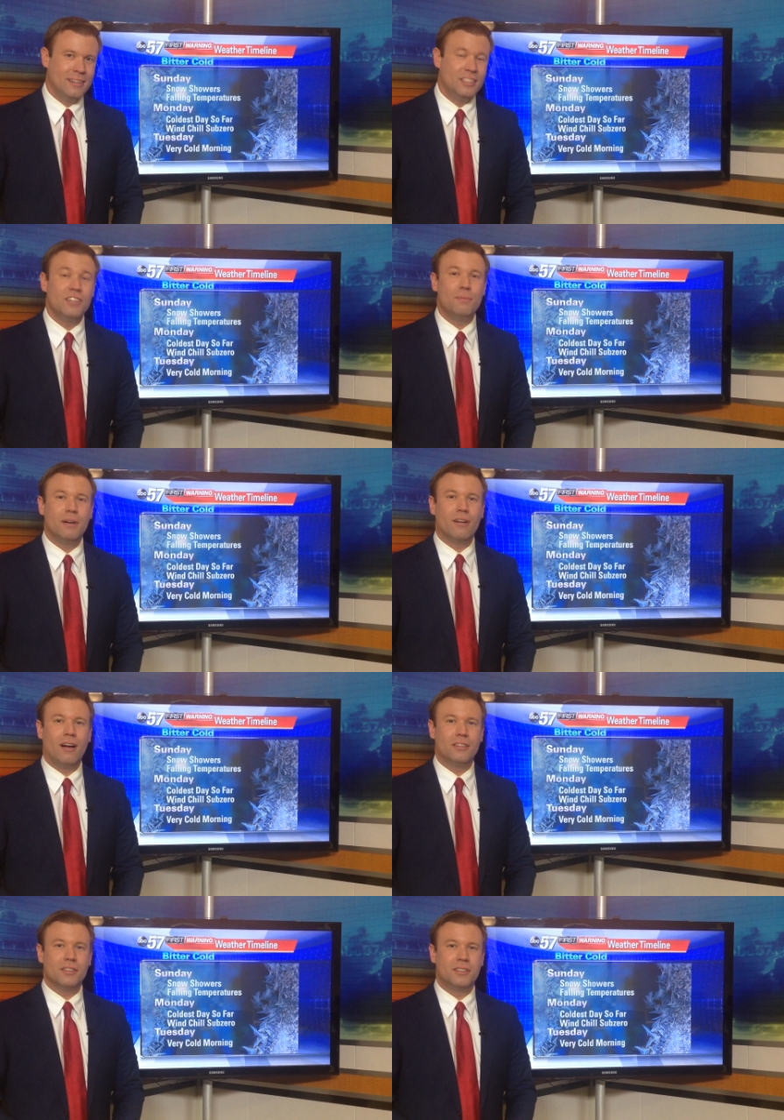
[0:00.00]
Chief
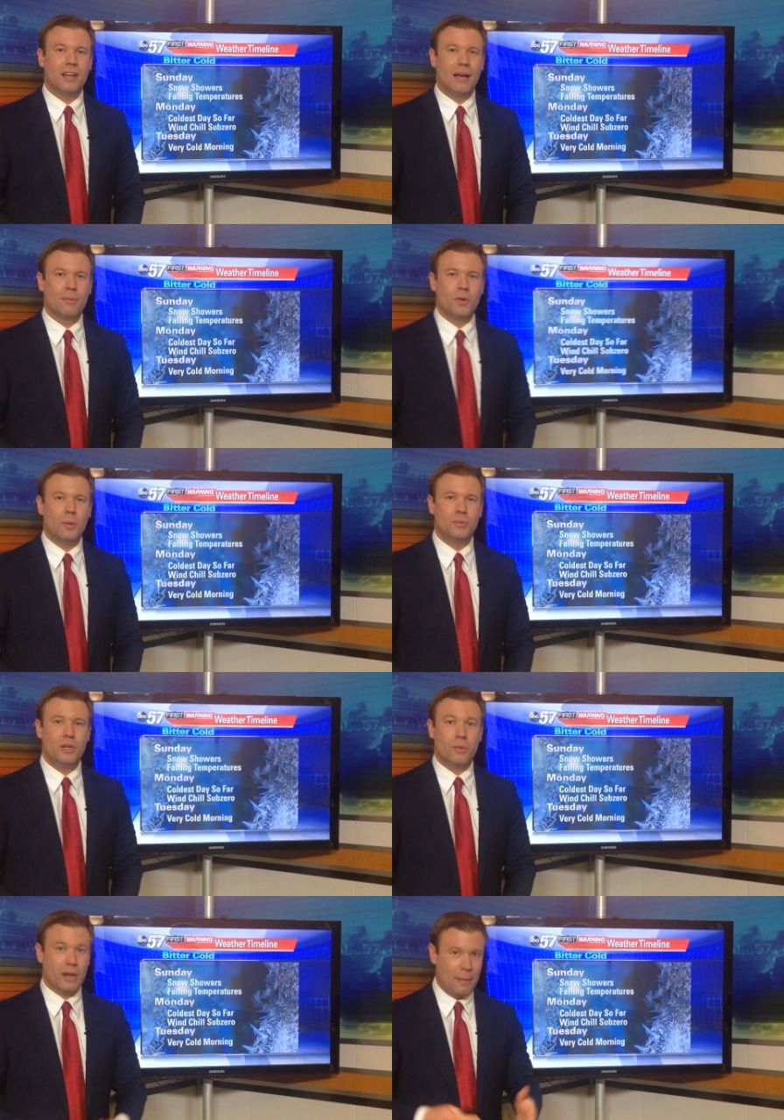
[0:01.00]
Meteorologist Tom Coomes
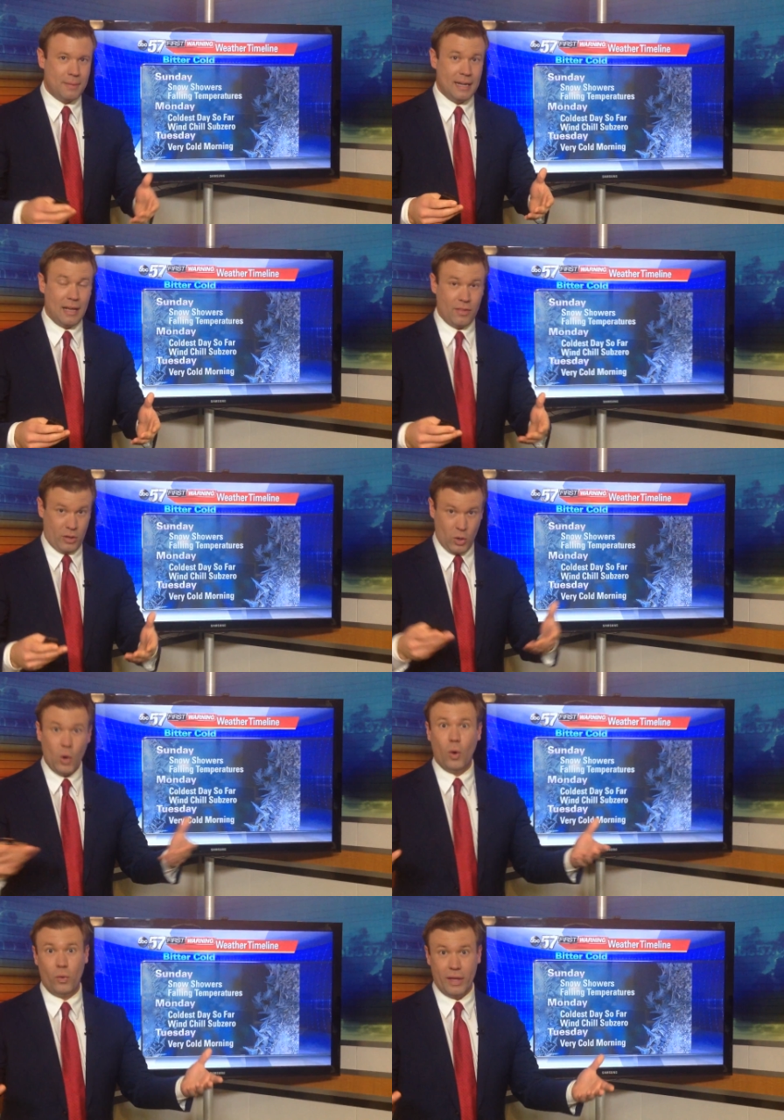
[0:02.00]
here with an update on the
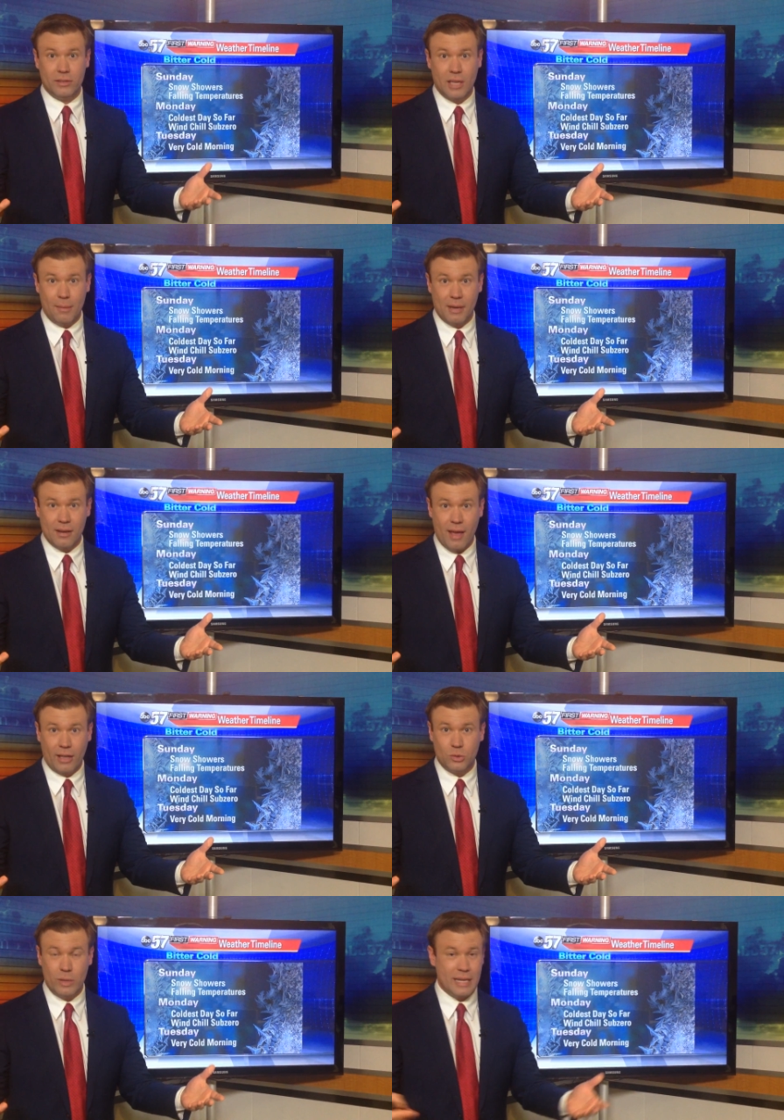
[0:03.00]
cold that's coming
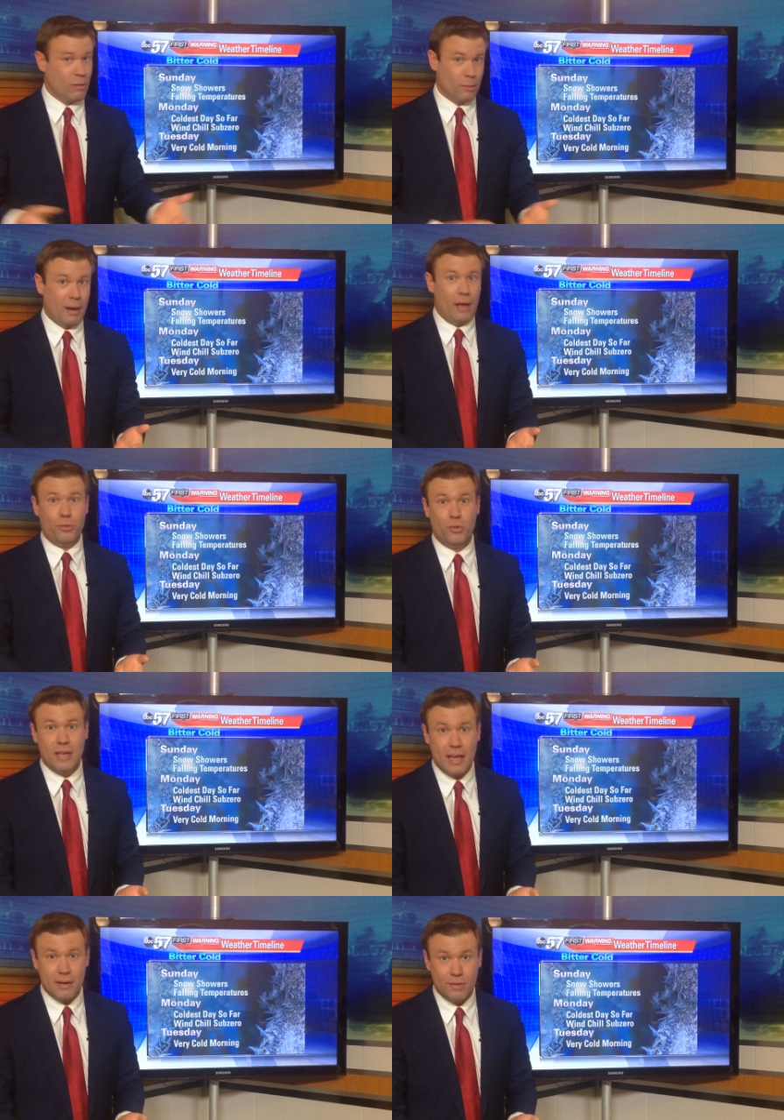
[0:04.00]
next week. Now, we're mild through
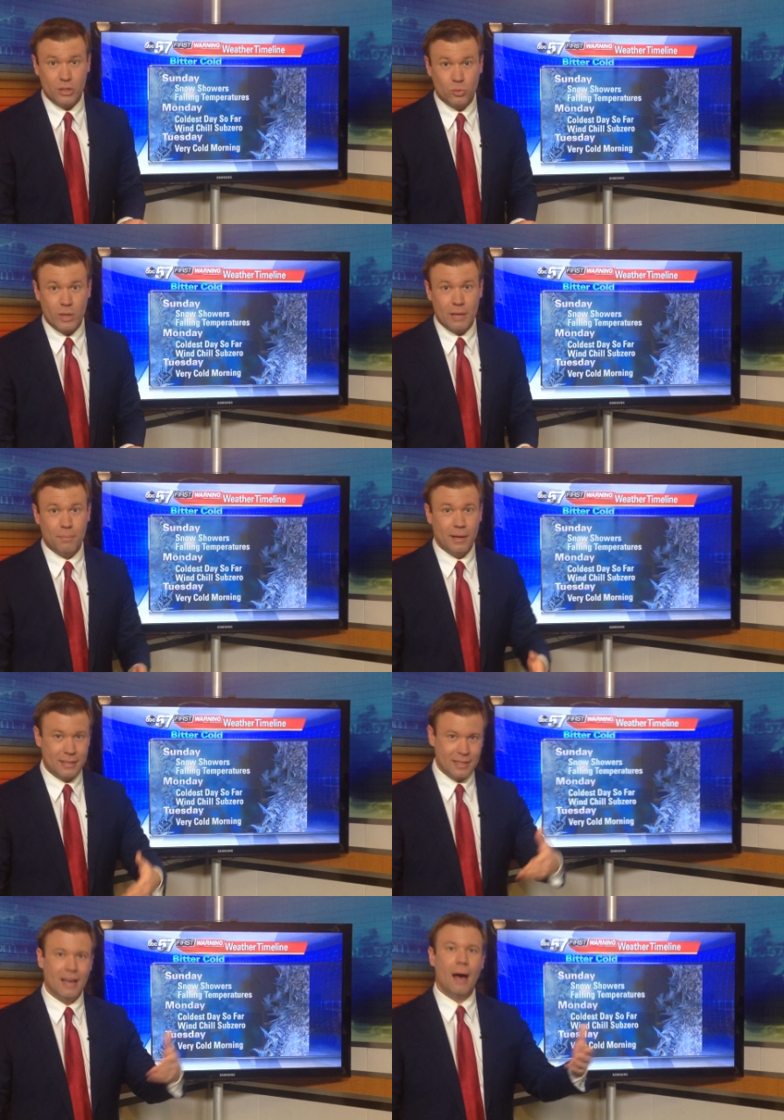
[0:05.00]
the end of this week,
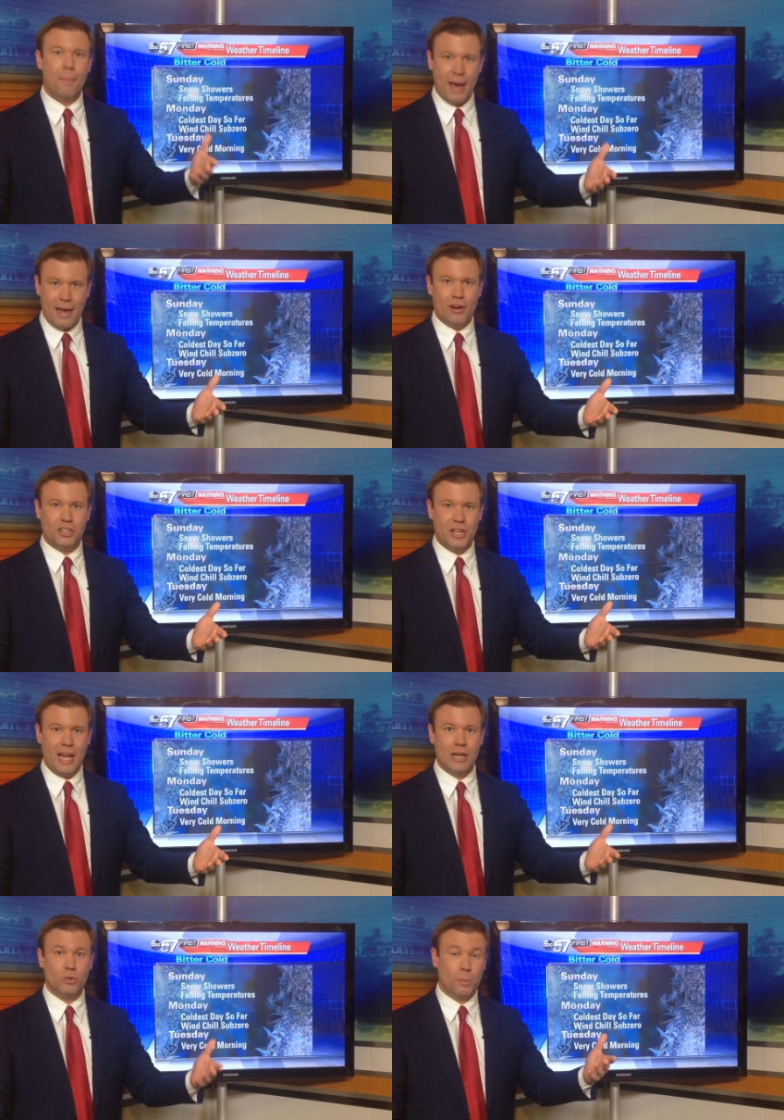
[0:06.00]
but uh, a pattern
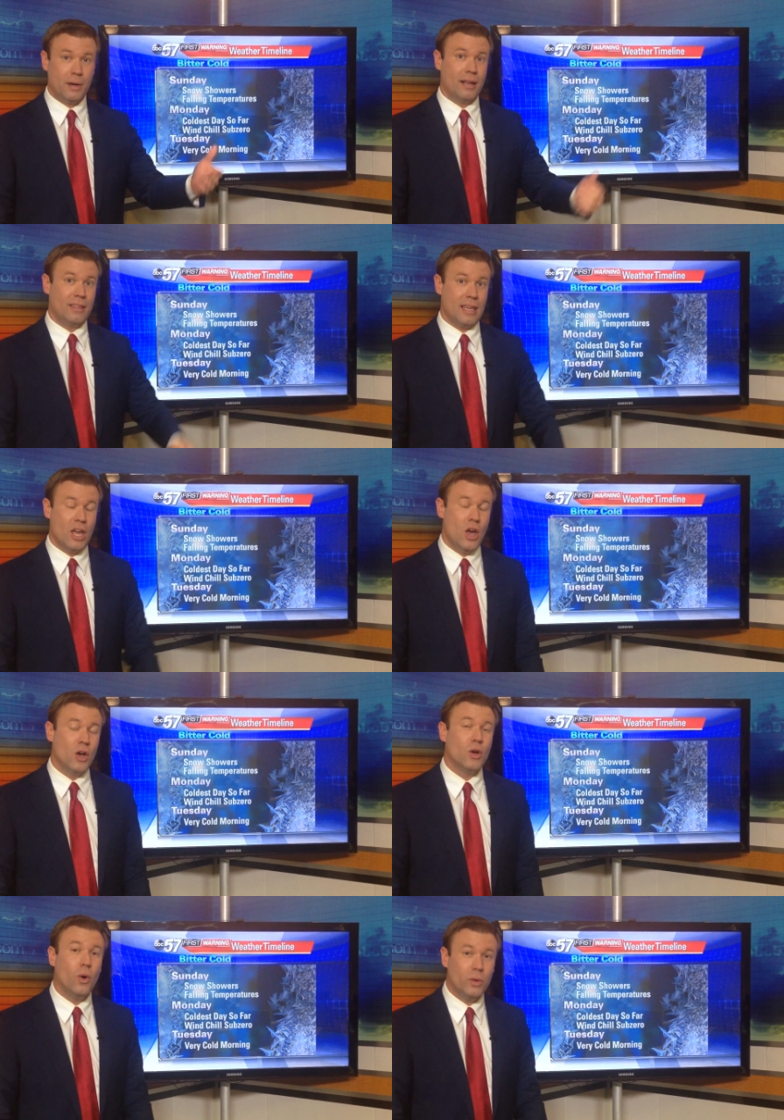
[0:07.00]
change will bring the
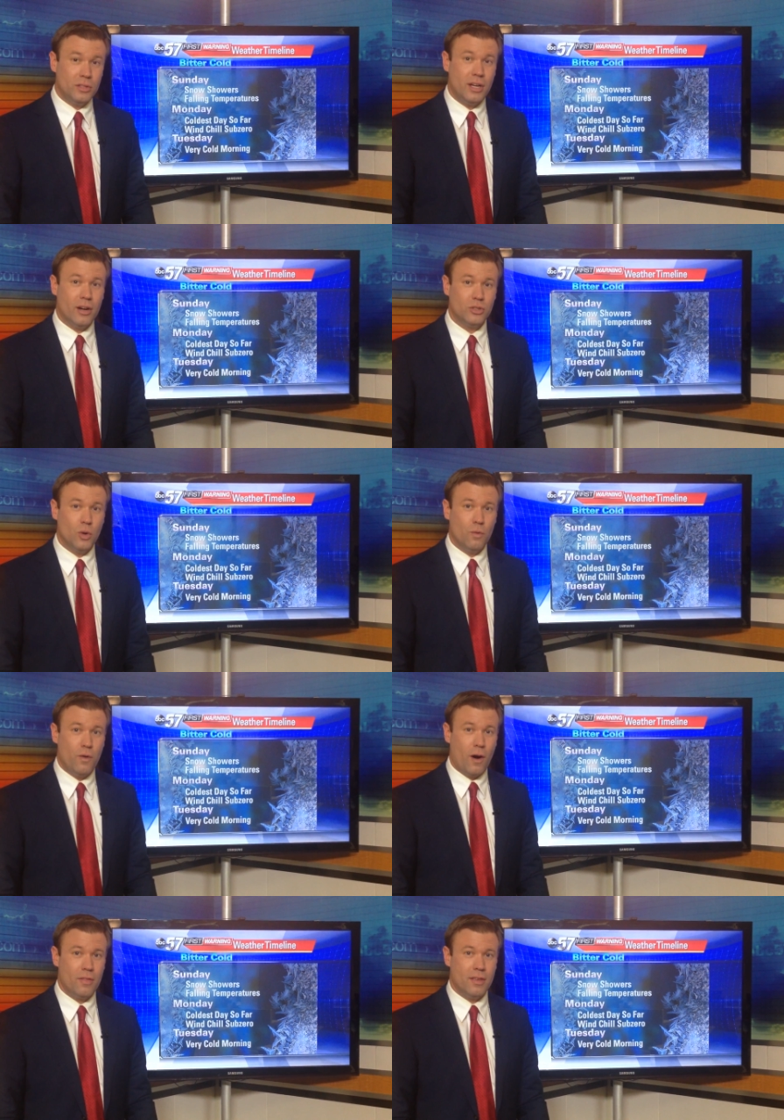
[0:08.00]
coldest air so
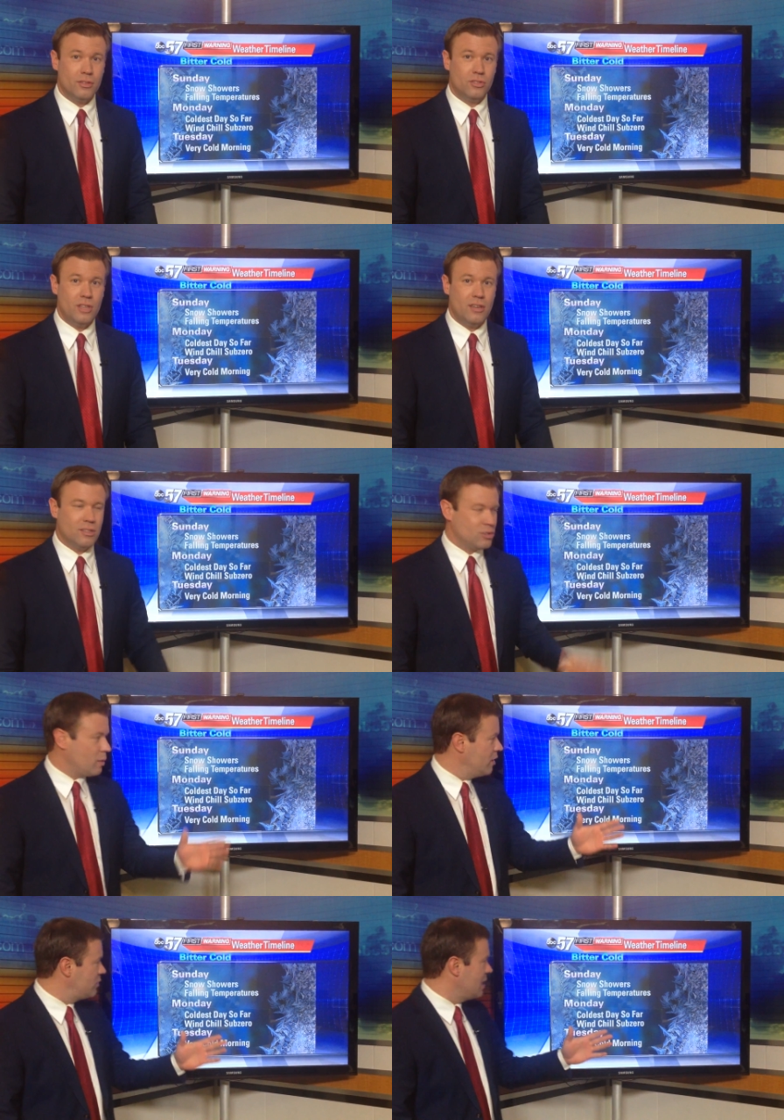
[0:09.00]
far this season.
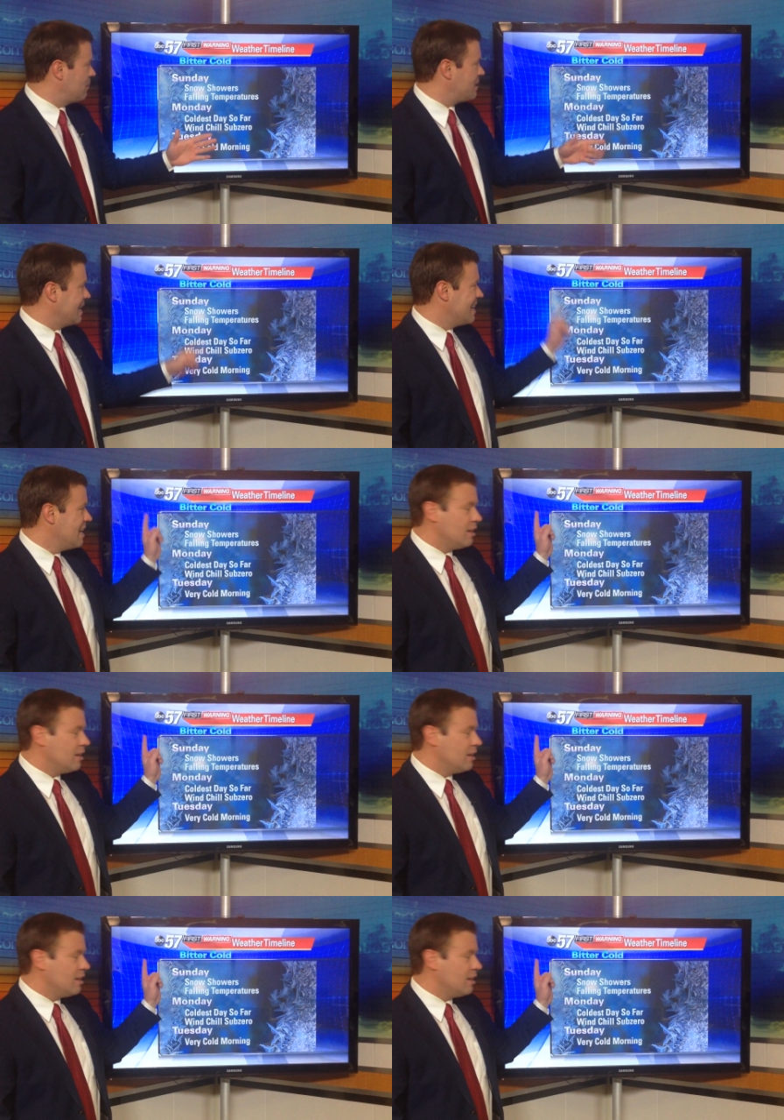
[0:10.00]
So here's the update.